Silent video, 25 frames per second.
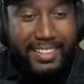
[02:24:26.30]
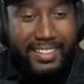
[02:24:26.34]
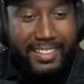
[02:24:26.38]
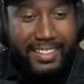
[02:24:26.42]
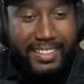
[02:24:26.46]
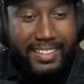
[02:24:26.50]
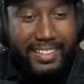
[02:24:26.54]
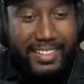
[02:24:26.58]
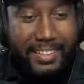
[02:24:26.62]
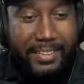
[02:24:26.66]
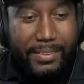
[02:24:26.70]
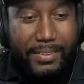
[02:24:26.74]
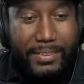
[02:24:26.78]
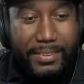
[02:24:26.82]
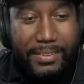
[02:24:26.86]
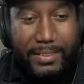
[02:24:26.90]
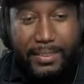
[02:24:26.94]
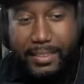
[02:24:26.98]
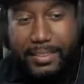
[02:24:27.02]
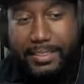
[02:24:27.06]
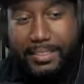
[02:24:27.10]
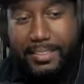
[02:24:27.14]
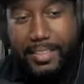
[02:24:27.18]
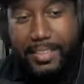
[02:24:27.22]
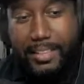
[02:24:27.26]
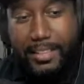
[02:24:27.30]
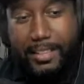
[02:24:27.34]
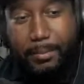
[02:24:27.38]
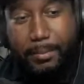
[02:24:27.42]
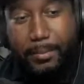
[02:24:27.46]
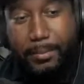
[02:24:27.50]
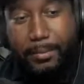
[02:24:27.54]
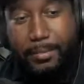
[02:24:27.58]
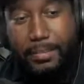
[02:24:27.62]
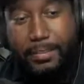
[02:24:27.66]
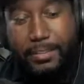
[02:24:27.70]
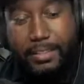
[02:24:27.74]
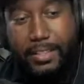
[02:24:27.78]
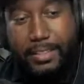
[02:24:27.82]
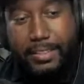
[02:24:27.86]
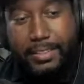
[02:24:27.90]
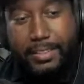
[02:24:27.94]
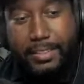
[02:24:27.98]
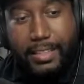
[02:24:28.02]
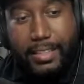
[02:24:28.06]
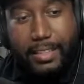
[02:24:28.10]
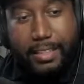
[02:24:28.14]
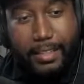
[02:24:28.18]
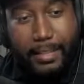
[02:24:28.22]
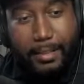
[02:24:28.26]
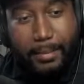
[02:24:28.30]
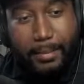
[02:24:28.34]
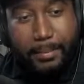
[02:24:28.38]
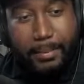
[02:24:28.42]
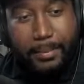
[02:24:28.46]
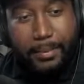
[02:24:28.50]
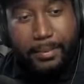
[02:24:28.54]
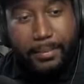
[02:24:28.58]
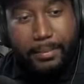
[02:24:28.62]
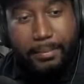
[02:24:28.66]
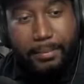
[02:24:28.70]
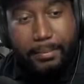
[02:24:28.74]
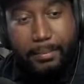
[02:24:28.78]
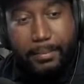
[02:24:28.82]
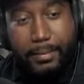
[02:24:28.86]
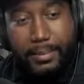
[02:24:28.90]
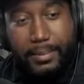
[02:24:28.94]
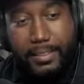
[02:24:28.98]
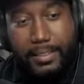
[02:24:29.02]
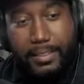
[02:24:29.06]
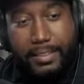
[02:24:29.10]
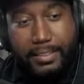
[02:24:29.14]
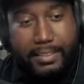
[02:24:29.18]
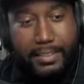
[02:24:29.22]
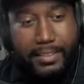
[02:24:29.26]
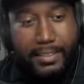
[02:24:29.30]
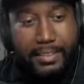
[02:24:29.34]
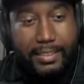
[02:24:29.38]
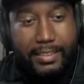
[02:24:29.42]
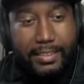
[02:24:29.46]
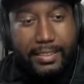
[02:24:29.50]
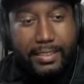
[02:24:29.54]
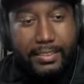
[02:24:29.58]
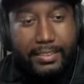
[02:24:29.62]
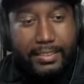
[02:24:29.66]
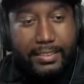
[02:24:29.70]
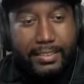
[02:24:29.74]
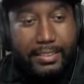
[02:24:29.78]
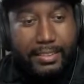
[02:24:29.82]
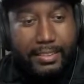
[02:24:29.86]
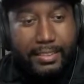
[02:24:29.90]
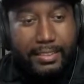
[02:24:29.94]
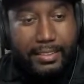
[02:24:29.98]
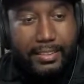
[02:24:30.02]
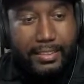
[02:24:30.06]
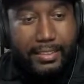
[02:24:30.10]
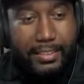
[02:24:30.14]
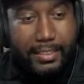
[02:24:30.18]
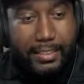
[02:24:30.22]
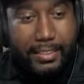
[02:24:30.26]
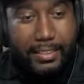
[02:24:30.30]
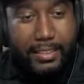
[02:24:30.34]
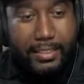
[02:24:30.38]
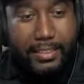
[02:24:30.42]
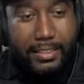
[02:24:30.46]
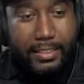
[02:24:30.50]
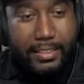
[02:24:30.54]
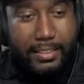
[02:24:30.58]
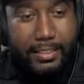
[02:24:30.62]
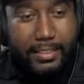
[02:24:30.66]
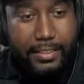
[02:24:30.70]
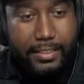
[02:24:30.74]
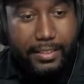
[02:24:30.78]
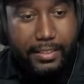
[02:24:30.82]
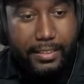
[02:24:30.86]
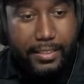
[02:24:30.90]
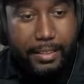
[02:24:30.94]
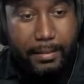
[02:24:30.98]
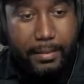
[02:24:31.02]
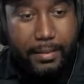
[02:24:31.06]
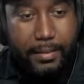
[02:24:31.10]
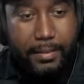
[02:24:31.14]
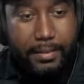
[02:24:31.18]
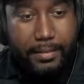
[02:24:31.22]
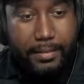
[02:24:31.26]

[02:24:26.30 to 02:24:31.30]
He's not gonna move until I stand up, but you can see his ears. Come here.